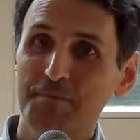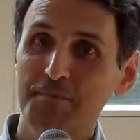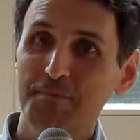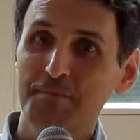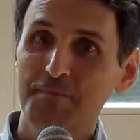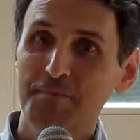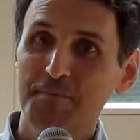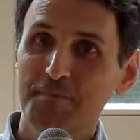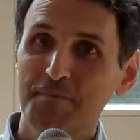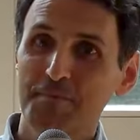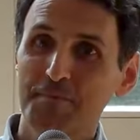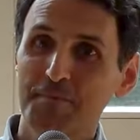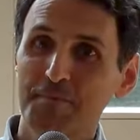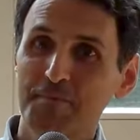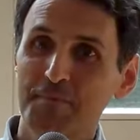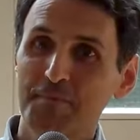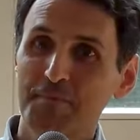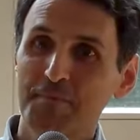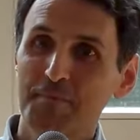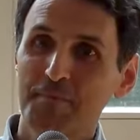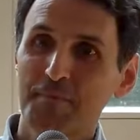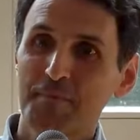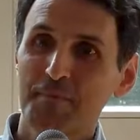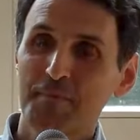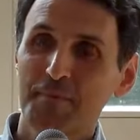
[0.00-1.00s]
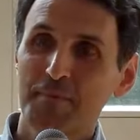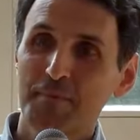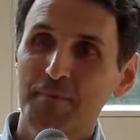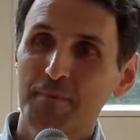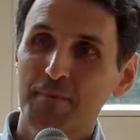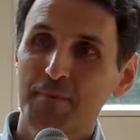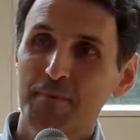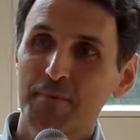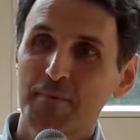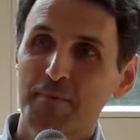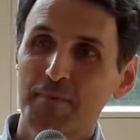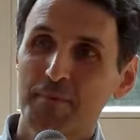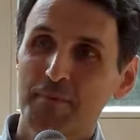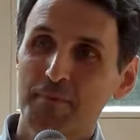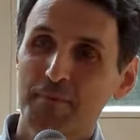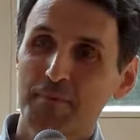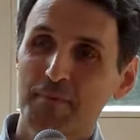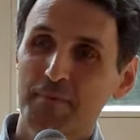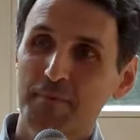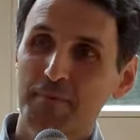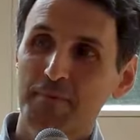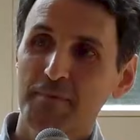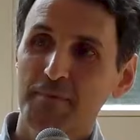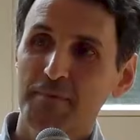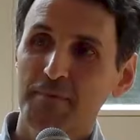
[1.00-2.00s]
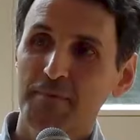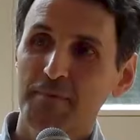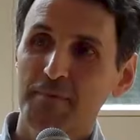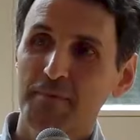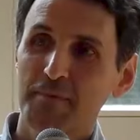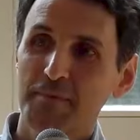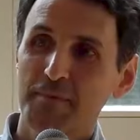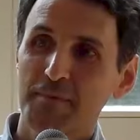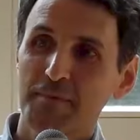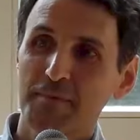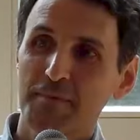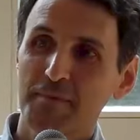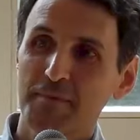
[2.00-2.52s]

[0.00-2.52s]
Nobody speaks.